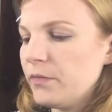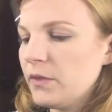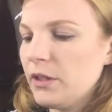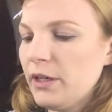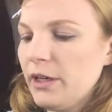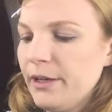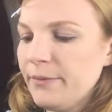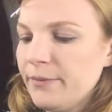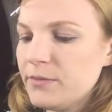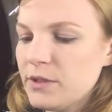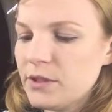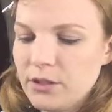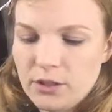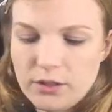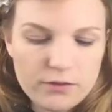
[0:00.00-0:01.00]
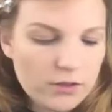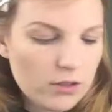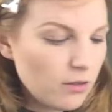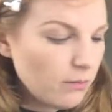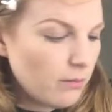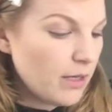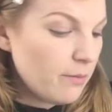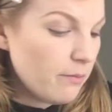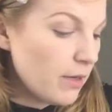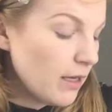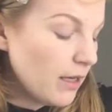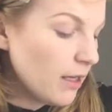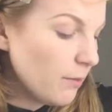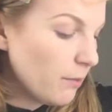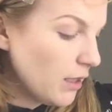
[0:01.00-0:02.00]
Right, so I've got my
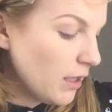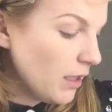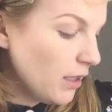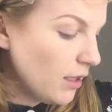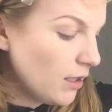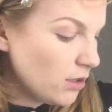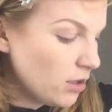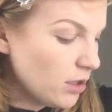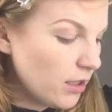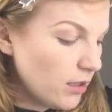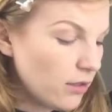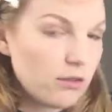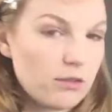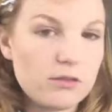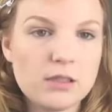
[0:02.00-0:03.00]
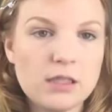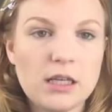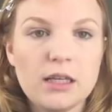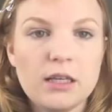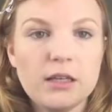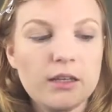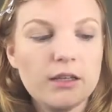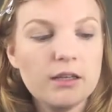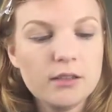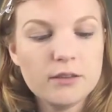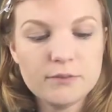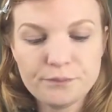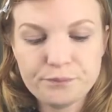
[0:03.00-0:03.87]
Makeup Geek shadows here.